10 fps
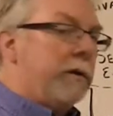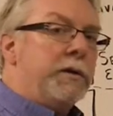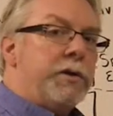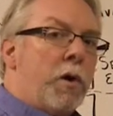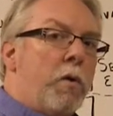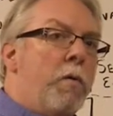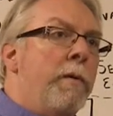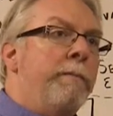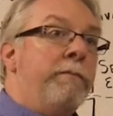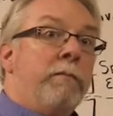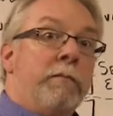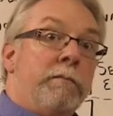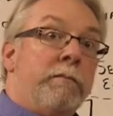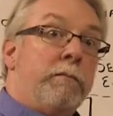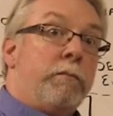So
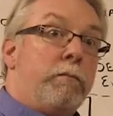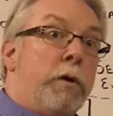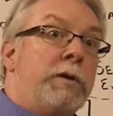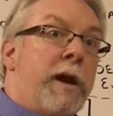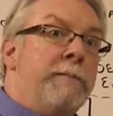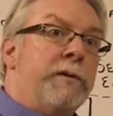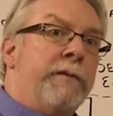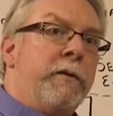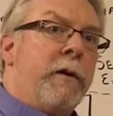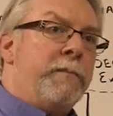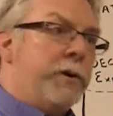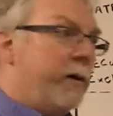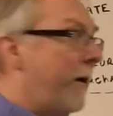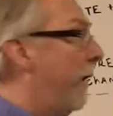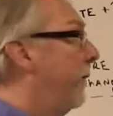what types of encryption
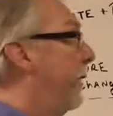are out